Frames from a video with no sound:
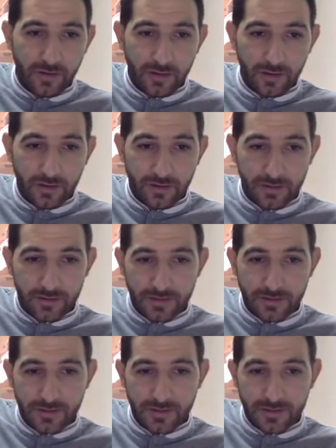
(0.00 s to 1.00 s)
R
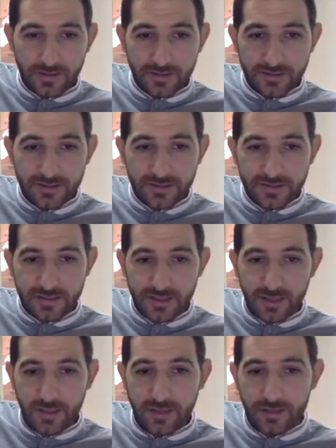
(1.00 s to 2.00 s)
is
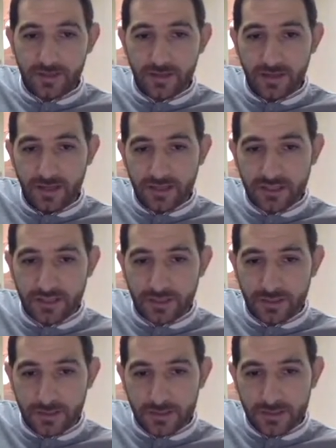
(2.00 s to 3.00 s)
a
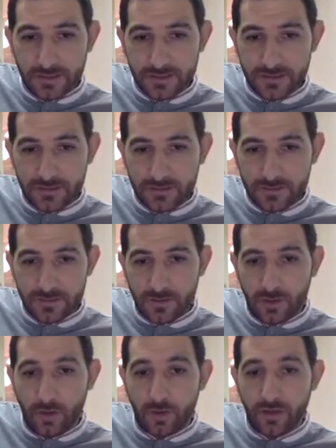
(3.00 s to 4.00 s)
relation
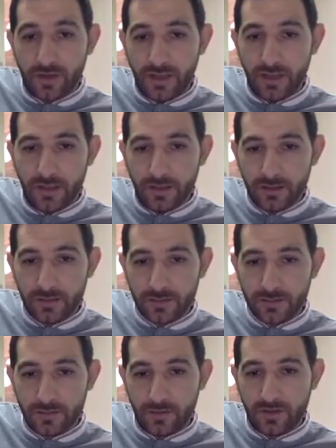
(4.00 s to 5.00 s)
on a
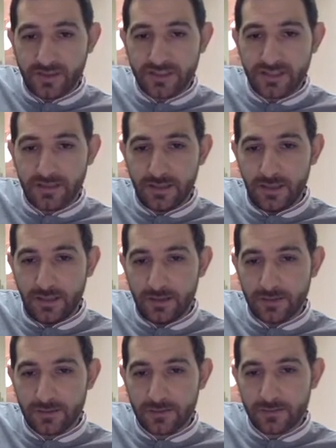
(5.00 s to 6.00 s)
set
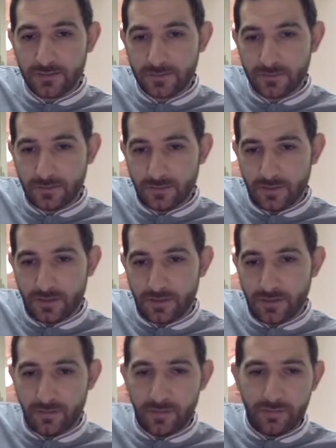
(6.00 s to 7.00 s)
A, okay,
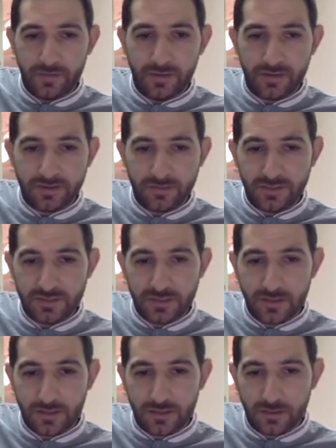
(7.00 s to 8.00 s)
remember this means
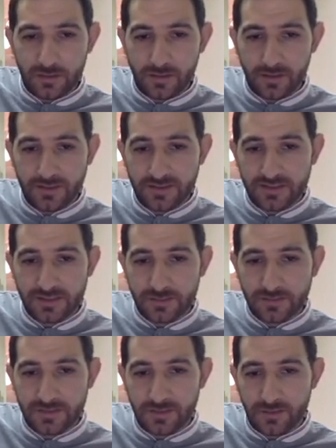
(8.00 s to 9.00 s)
that R is a
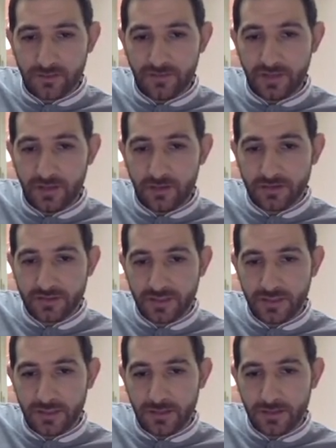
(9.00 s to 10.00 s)
subset of A cross
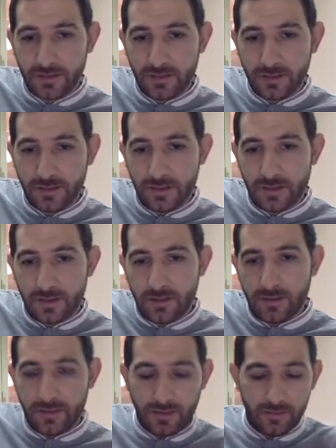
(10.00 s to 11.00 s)
A,
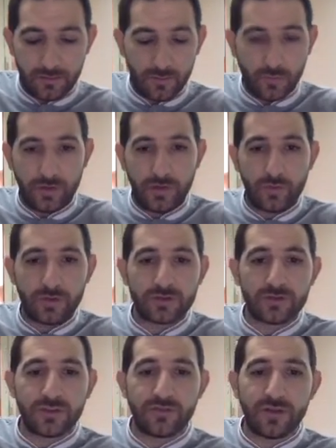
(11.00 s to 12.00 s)
then we want
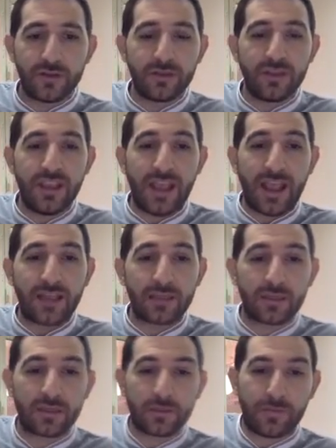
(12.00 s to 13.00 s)
to define the
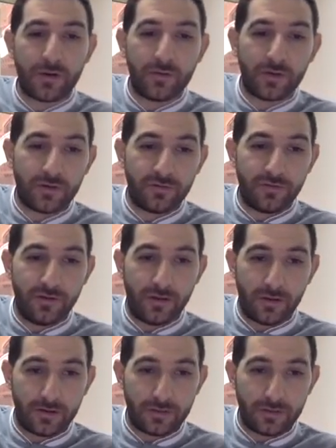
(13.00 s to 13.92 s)
nth power of R.